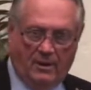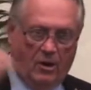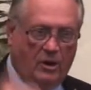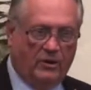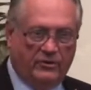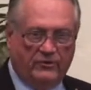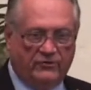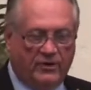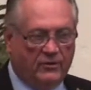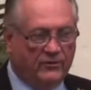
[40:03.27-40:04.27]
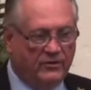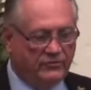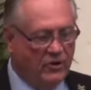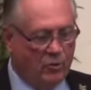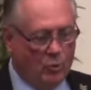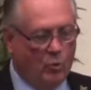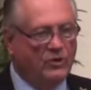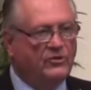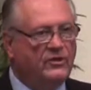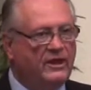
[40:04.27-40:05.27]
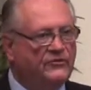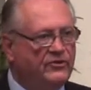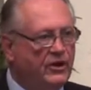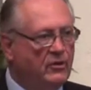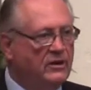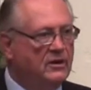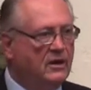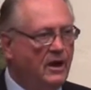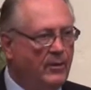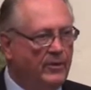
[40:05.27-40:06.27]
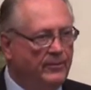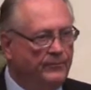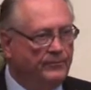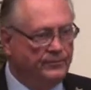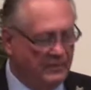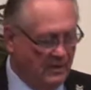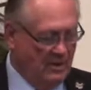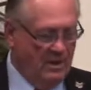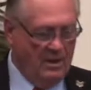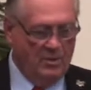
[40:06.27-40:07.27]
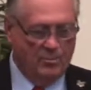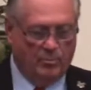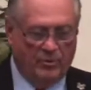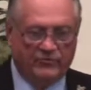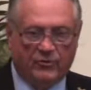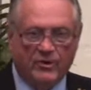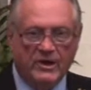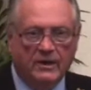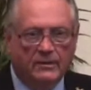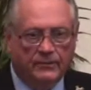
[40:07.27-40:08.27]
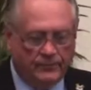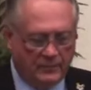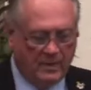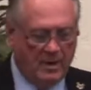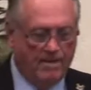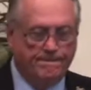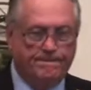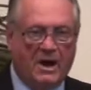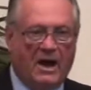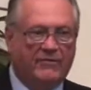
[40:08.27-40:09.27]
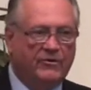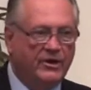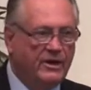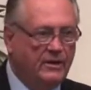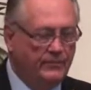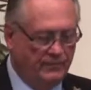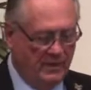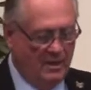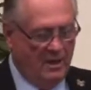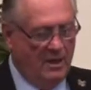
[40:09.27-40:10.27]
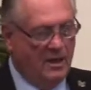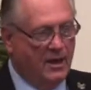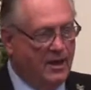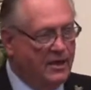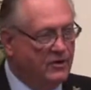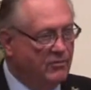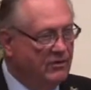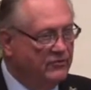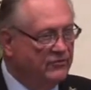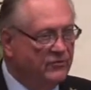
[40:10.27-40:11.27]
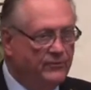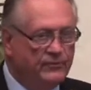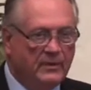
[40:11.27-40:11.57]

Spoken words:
all of those countries, what do they share in common? Misery, poverty, ignorance,